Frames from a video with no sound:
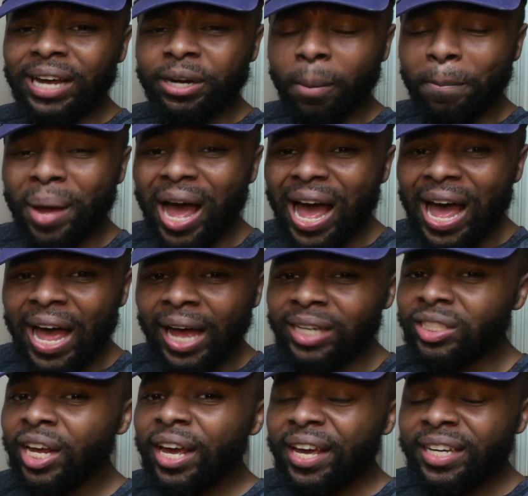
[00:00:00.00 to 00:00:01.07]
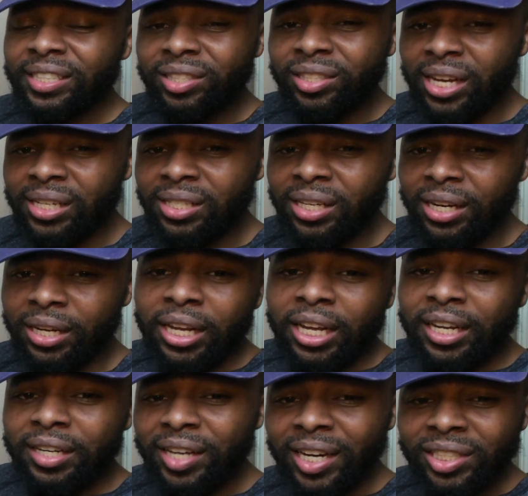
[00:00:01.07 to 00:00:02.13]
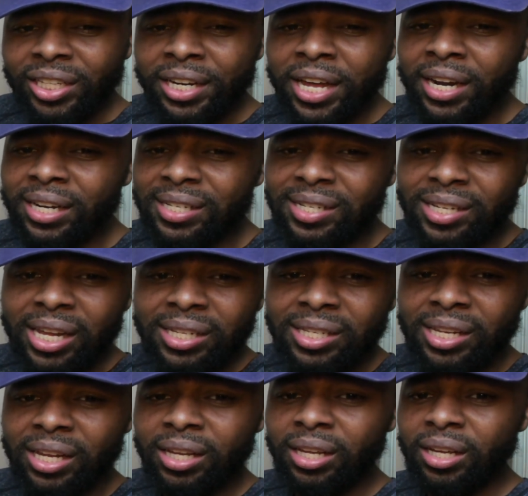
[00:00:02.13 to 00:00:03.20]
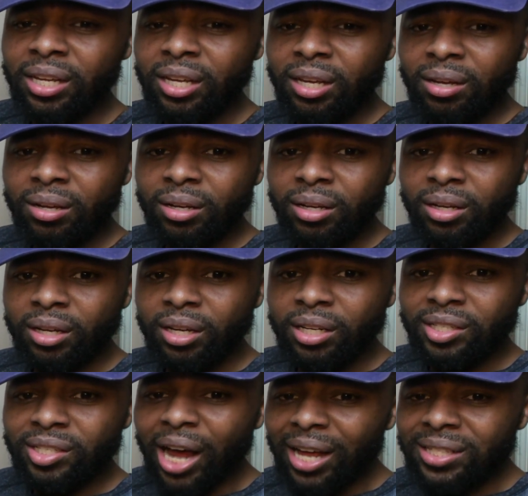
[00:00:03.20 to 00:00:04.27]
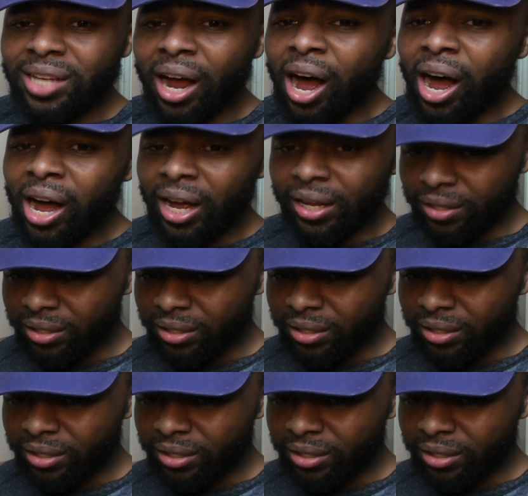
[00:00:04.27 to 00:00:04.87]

The pass. He's distant, dishing and assisting. Zlatan.